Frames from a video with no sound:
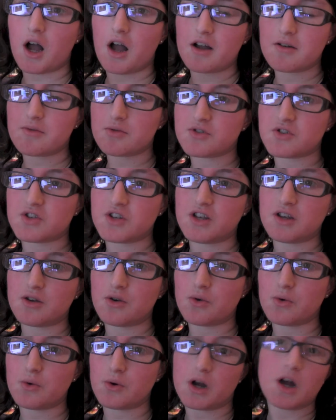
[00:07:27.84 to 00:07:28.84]
I will see
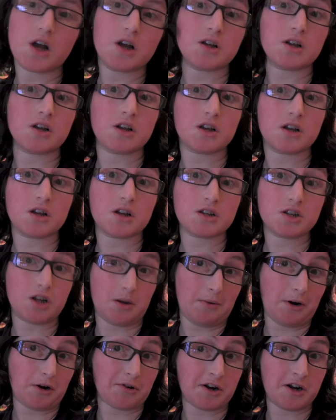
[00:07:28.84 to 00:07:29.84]
you
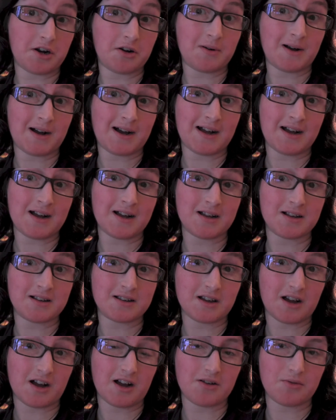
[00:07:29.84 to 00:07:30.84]
tomorrow,
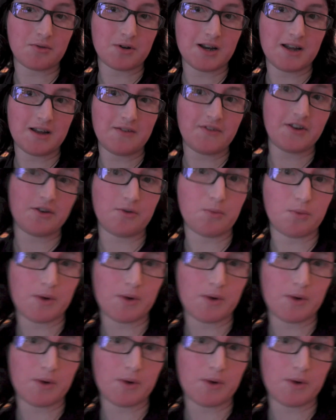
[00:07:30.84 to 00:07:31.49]
and I will leave you